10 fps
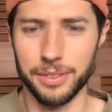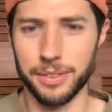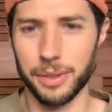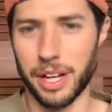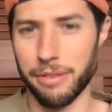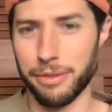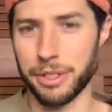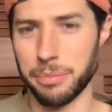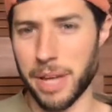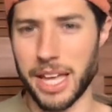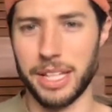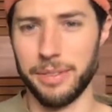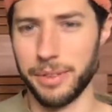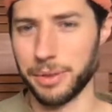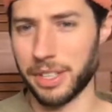when I first met
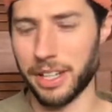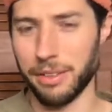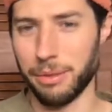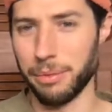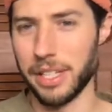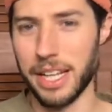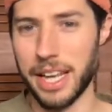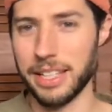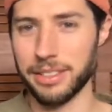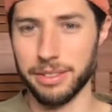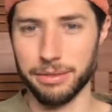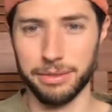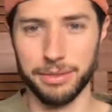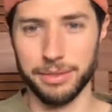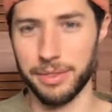him, it was kind of 3 days of